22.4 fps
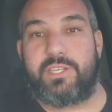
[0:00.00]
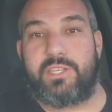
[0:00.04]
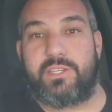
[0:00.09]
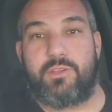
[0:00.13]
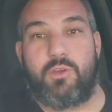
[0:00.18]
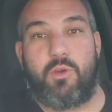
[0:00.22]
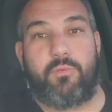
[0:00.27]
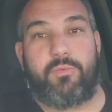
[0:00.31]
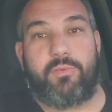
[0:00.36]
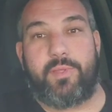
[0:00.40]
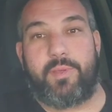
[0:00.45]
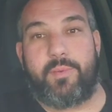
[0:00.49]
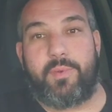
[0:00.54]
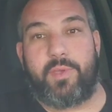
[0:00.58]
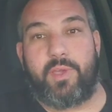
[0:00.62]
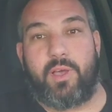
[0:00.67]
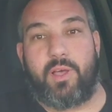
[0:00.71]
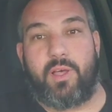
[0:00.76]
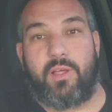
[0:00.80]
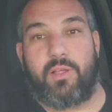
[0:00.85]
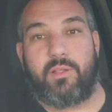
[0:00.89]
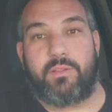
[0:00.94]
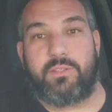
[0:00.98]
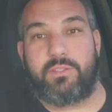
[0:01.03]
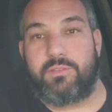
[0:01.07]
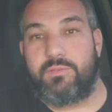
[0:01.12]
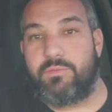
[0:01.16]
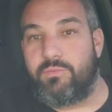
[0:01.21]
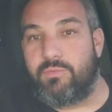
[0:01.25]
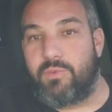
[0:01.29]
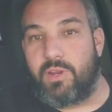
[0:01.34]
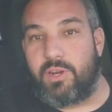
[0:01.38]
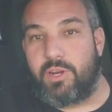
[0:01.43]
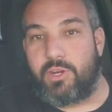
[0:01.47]
and hopefully we all
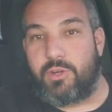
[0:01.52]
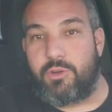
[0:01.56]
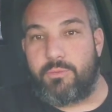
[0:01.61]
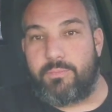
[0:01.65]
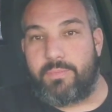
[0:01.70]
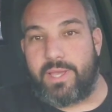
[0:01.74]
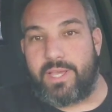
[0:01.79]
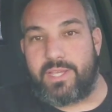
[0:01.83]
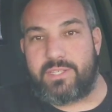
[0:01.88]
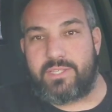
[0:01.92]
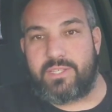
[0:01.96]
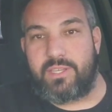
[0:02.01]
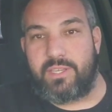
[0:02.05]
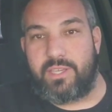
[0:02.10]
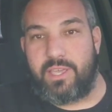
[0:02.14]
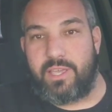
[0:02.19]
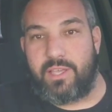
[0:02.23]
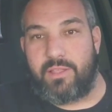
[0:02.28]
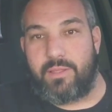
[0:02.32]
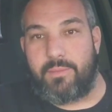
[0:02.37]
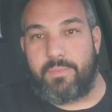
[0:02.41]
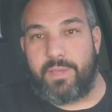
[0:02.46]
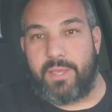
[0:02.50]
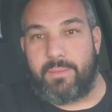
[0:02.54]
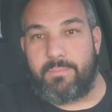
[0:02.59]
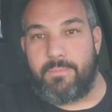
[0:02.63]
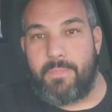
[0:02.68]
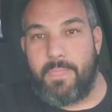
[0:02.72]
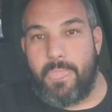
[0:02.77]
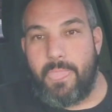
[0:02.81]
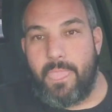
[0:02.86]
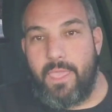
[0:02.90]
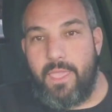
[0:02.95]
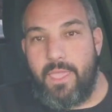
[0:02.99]
run our new best and kill it, man.
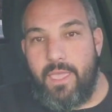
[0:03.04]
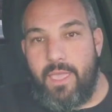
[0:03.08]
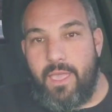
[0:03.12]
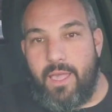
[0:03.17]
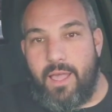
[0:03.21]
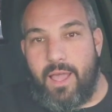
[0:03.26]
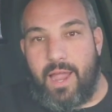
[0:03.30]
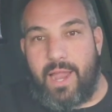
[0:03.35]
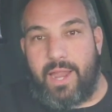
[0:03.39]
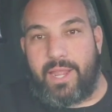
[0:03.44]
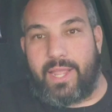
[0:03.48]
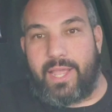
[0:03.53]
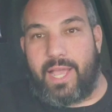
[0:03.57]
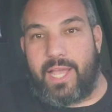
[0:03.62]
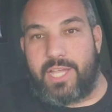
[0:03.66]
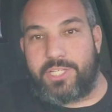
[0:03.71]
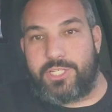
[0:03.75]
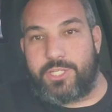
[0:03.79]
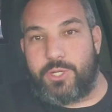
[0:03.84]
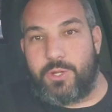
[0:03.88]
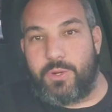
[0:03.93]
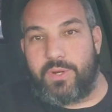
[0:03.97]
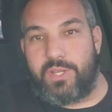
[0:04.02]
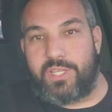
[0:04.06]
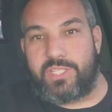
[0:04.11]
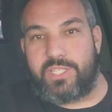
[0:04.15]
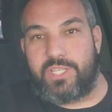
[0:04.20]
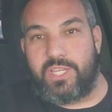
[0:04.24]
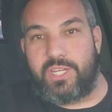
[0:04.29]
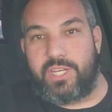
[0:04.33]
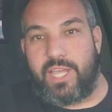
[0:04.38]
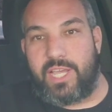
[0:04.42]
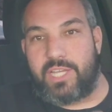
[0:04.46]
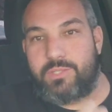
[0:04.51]
All right, guys, you know what it is,
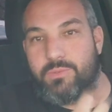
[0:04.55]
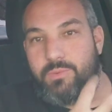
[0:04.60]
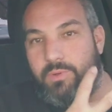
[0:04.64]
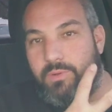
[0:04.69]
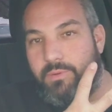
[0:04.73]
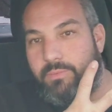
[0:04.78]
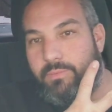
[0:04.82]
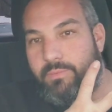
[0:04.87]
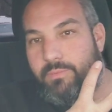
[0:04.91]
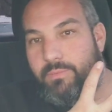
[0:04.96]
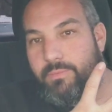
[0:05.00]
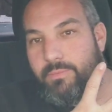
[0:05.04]
to the next one.